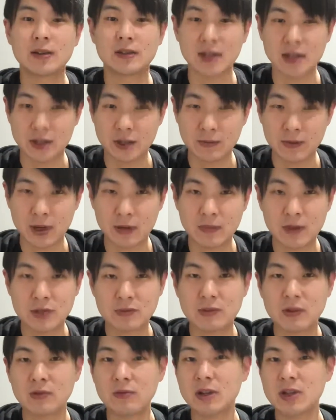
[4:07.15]
Thank you very
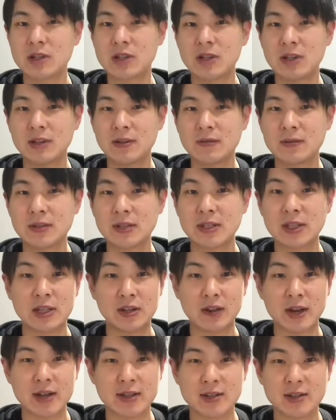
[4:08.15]
much for watching.
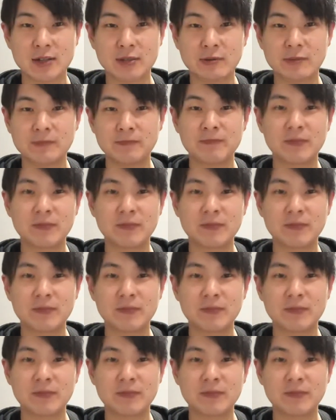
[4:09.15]
See you guys soon.